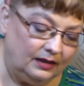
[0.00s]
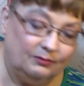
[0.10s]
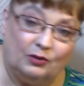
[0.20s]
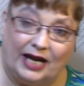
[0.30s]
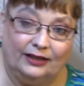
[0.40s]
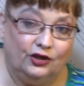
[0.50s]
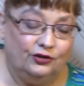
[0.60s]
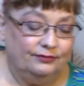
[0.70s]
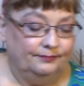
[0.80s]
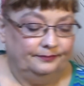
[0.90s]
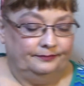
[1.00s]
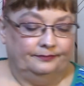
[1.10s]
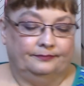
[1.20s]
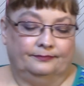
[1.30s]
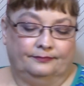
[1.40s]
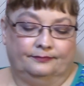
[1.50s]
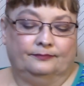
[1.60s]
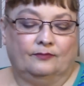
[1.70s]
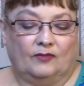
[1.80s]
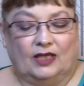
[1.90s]
Brand new.
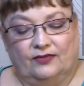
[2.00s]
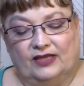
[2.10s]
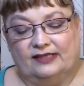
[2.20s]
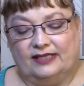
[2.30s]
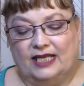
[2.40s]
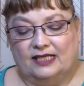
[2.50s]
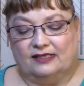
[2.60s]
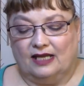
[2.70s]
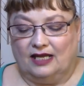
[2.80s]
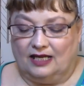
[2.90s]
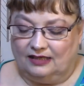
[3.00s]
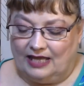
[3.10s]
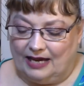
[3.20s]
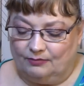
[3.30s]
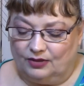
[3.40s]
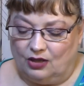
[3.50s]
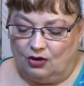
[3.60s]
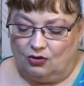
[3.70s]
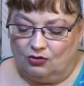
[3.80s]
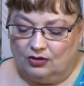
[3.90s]
This is a Glam
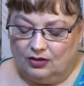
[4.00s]
Glow